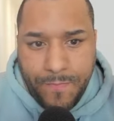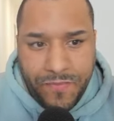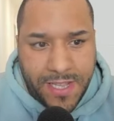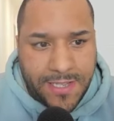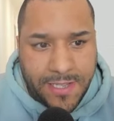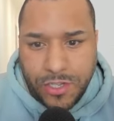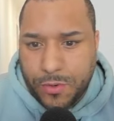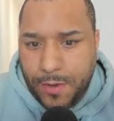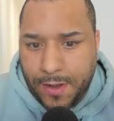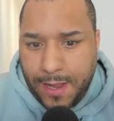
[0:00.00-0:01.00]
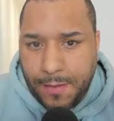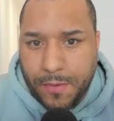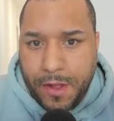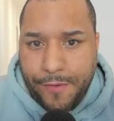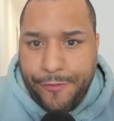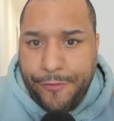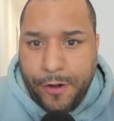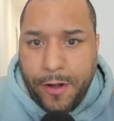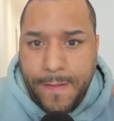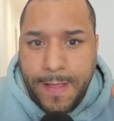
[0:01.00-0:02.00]
This is your one that I'm going
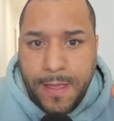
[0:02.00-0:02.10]
for,